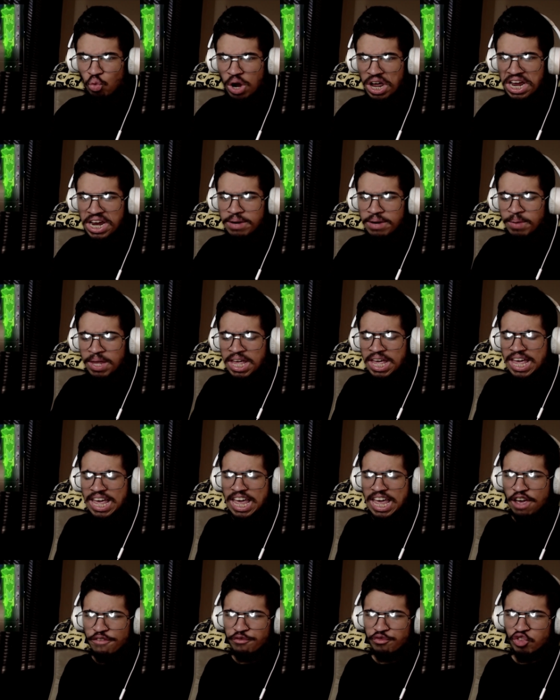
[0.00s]
wait,
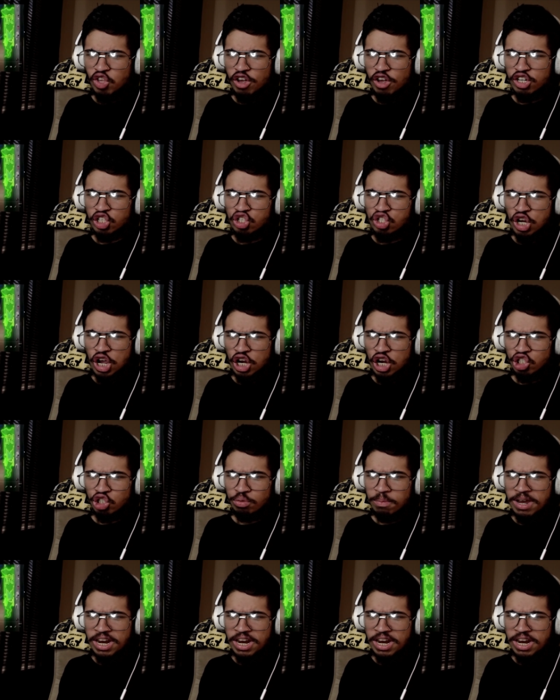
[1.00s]
if the Dutchman